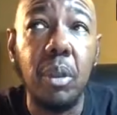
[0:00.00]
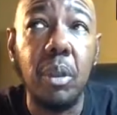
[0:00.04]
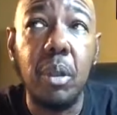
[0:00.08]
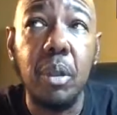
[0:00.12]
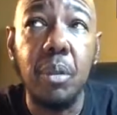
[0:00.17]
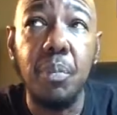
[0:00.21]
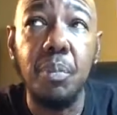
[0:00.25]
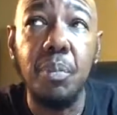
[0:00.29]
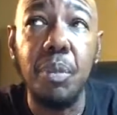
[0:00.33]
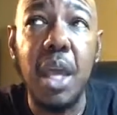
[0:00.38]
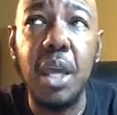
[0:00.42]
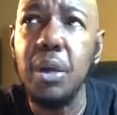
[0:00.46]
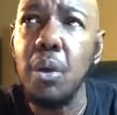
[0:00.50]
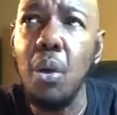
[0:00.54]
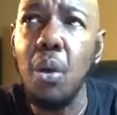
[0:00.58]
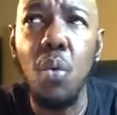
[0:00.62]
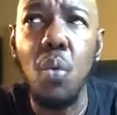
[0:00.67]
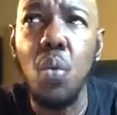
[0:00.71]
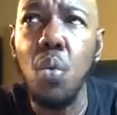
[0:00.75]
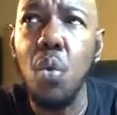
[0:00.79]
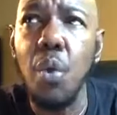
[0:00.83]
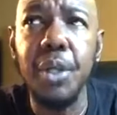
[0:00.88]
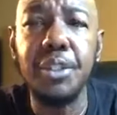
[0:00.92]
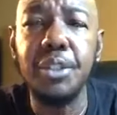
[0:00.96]
they don't
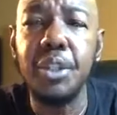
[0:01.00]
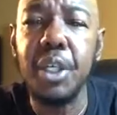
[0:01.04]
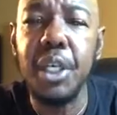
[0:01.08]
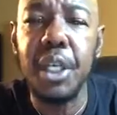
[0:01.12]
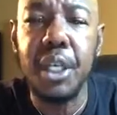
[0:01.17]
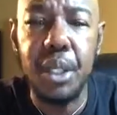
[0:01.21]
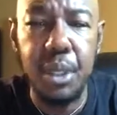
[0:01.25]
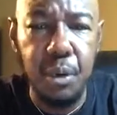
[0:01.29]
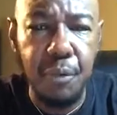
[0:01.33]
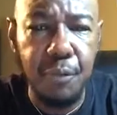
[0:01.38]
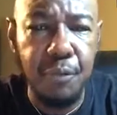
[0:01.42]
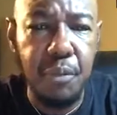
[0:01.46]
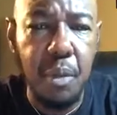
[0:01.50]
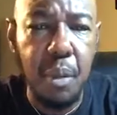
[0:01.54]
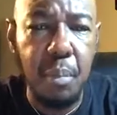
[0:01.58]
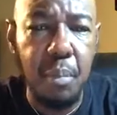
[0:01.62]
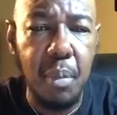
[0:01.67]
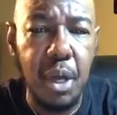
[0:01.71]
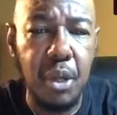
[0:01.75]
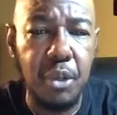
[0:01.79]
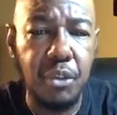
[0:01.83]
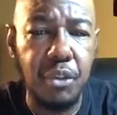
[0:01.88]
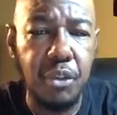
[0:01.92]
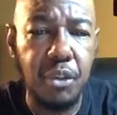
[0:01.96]
want to hear from
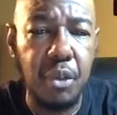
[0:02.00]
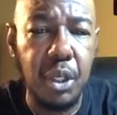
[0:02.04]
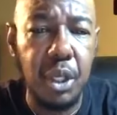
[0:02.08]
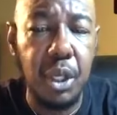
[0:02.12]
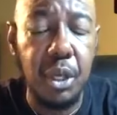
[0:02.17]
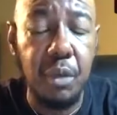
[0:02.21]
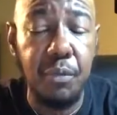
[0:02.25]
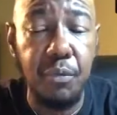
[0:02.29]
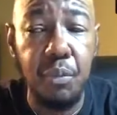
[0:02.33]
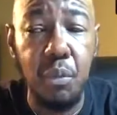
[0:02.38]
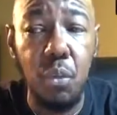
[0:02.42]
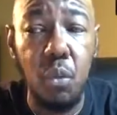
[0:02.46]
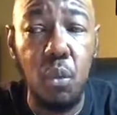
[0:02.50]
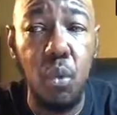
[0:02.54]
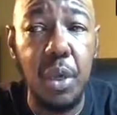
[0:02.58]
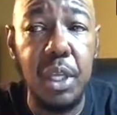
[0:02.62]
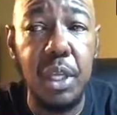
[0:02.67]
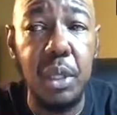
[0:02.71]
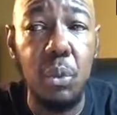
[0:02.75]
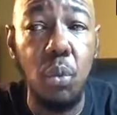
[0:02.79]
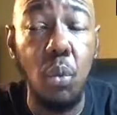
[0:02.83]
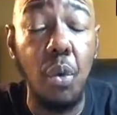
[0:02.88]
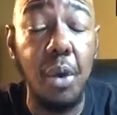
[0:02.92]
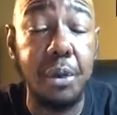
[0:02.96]
us if we
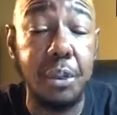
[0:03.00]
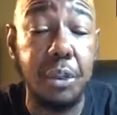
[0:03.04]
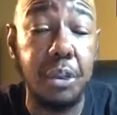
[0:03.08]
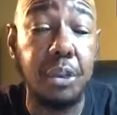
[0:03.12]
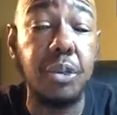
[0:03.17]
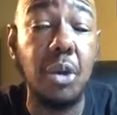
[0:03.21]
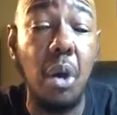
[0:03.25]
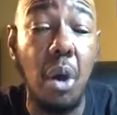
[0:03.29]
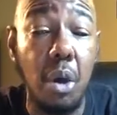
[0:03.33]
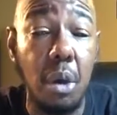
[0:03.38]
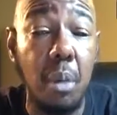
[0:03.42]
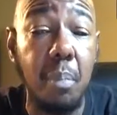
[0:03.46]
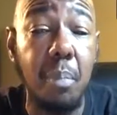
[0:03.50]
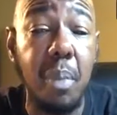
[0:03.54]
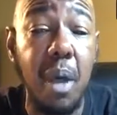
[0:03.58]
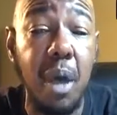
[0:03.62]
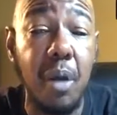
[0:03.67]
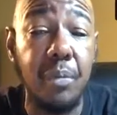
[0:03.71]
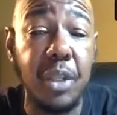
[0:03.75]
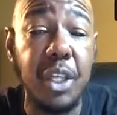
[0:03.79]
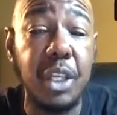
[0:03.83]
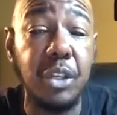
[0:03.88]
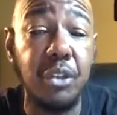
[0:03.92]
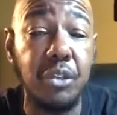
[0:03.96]
want to talk about
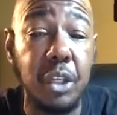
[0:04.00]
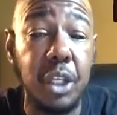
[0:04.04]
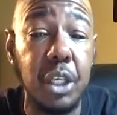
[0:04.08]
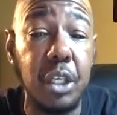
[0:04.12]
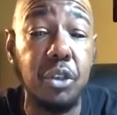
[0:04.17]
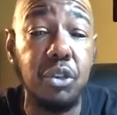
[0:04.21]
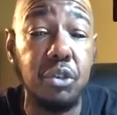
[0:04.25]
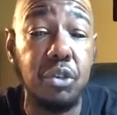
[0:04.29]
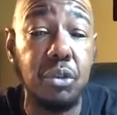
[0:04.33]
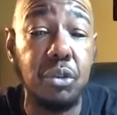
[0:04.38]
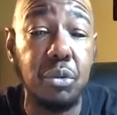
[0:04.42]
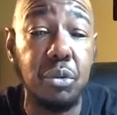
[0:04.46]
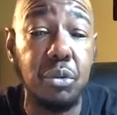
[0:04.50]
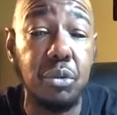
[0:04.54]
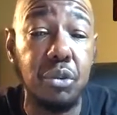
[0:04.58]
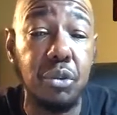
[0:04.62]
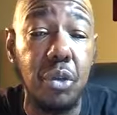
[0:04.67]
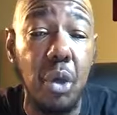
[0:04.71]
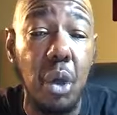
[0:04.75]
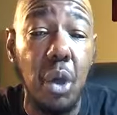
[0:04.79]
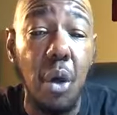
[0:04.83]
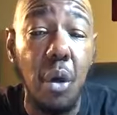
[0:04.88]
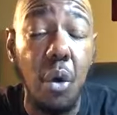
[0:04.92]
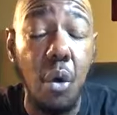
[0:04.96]
these issues,
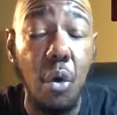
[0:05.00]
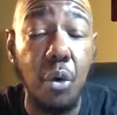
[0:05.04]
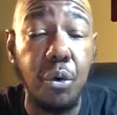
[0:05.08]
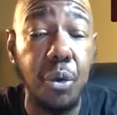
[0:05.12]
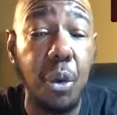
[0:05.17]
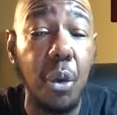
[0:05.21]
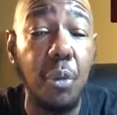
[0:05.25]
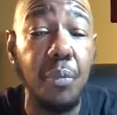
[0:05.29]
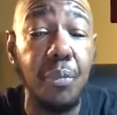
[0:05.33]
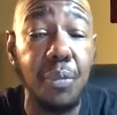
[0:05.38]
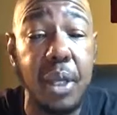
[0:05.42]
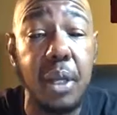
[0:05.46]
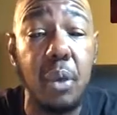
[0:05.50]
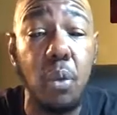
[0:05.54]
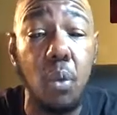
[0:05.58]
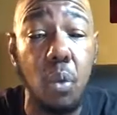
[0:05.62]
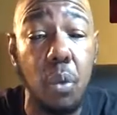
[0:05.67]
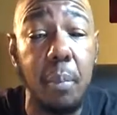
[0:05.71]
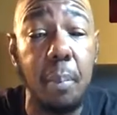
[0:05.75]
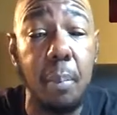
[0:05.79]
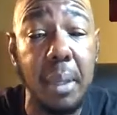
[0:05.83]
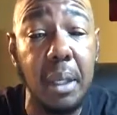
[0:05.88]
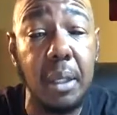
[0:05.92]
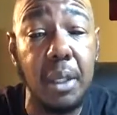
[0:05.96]
or they'll think we're
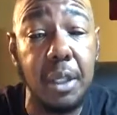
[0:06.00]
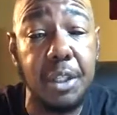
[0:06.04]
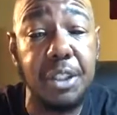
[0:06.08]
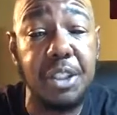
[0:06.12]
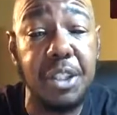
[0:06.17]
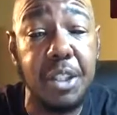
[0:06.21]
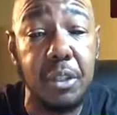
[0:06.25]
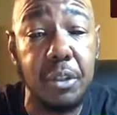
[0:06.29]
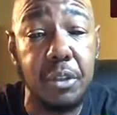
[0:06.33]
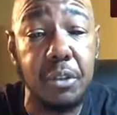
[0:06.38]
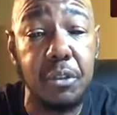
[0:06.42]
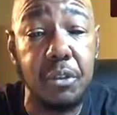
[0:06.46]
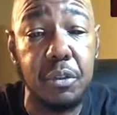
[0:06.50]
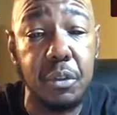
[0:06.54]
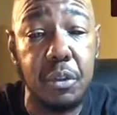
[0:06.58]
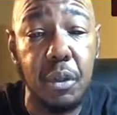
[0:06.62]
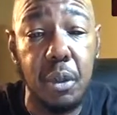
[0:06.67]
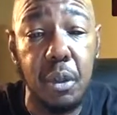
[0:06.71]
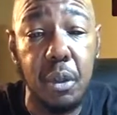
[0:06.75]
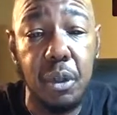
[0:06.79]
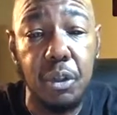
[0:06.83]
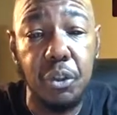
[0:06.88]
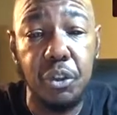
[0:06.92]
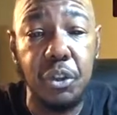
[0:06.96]
militants
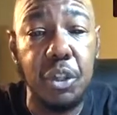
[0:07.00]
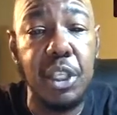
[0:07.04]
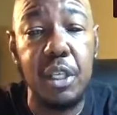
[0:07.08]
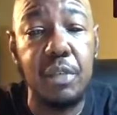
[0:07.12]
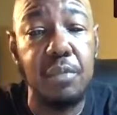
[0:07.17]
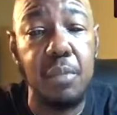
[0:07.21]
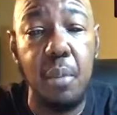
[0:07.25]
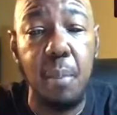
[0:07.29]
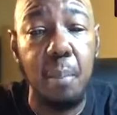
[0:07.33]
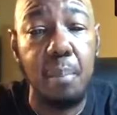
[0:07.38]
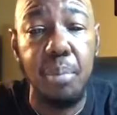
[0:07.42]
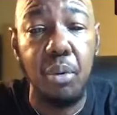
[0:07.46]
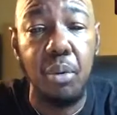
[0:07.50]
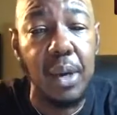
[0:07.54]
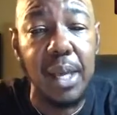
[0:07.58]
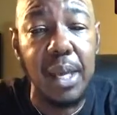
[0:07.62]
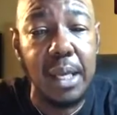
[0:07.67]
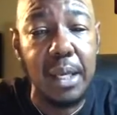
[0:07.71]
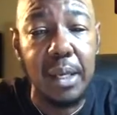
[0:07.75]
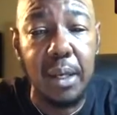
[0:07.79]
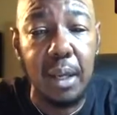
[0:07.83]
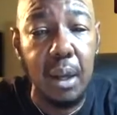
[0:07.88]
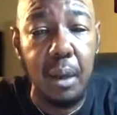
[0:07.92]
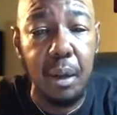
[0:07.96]
to even bring
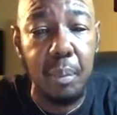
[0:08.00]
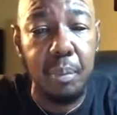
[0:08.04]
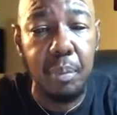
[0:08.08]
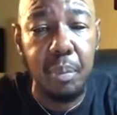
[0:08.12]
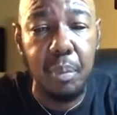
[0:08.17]
it up.